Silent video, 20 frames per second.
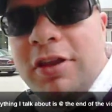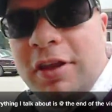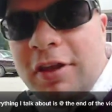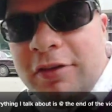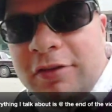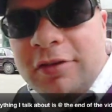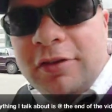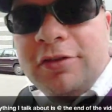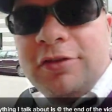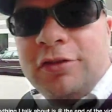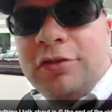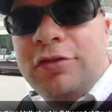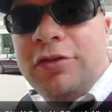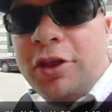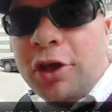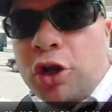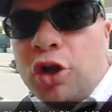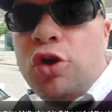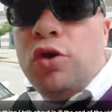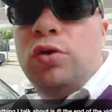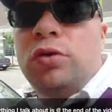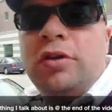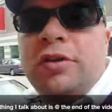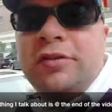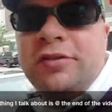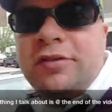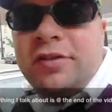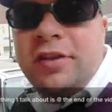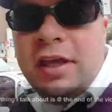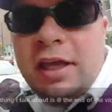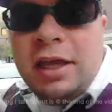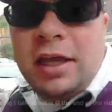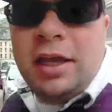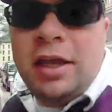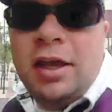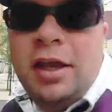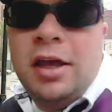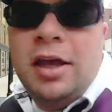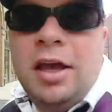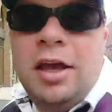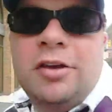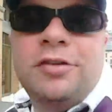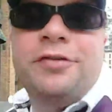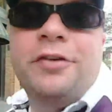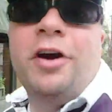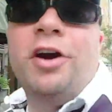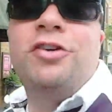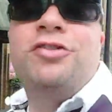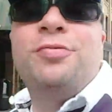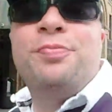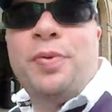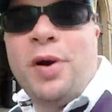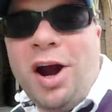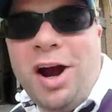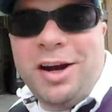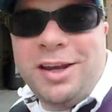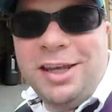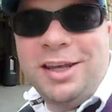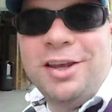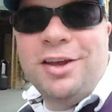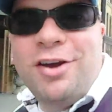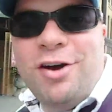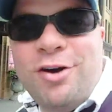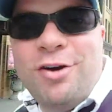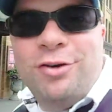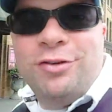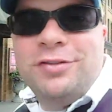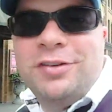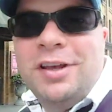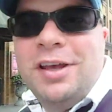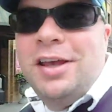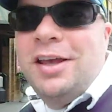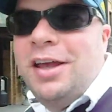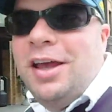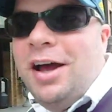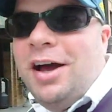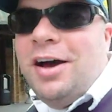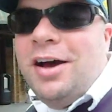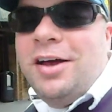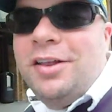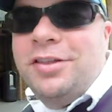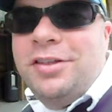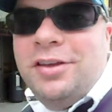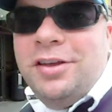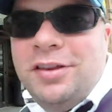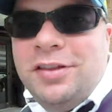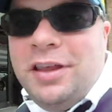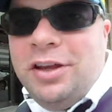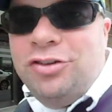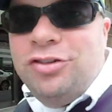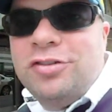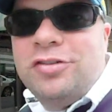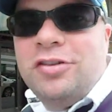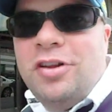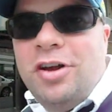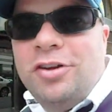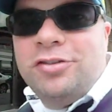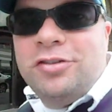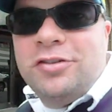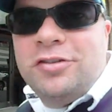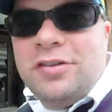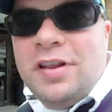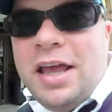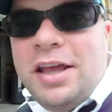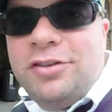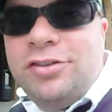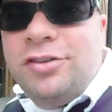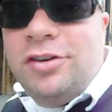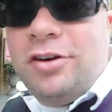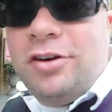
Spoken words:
this. This is the coolest thing as far as parking goes. They just launched this last